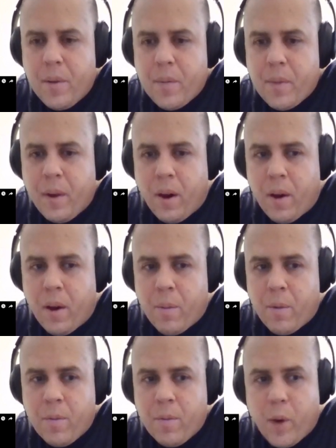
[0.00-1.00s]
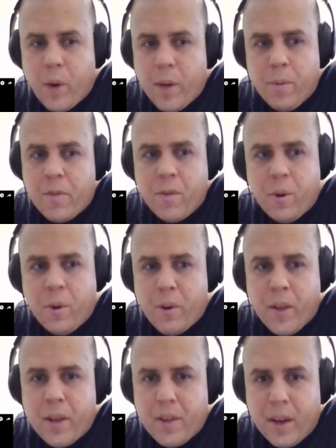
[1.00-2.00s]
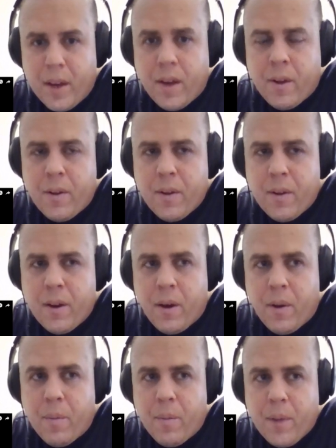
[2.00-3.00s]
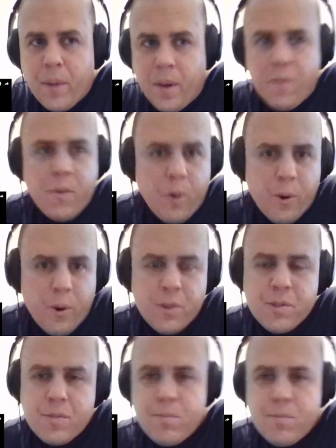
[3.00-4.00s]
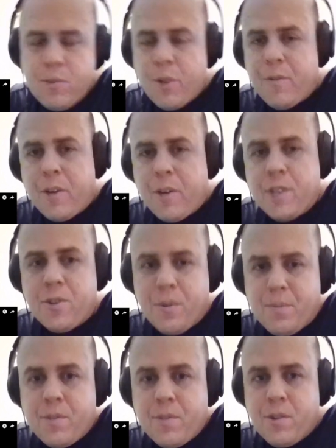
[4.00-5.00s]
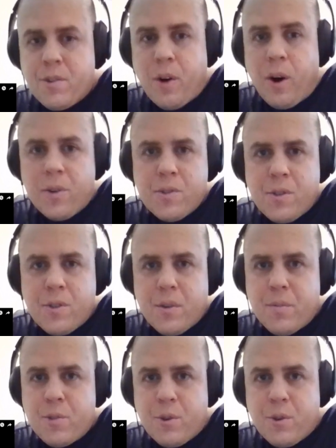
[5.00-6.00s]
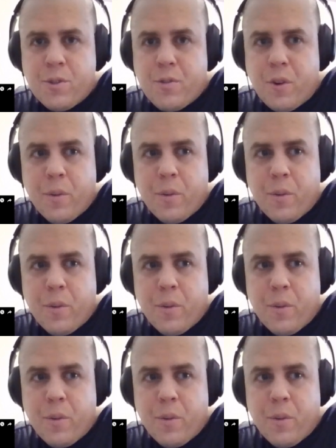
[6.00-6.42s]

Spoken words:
but way before they did, and of course, Joe Frazier just lost to George Foreman.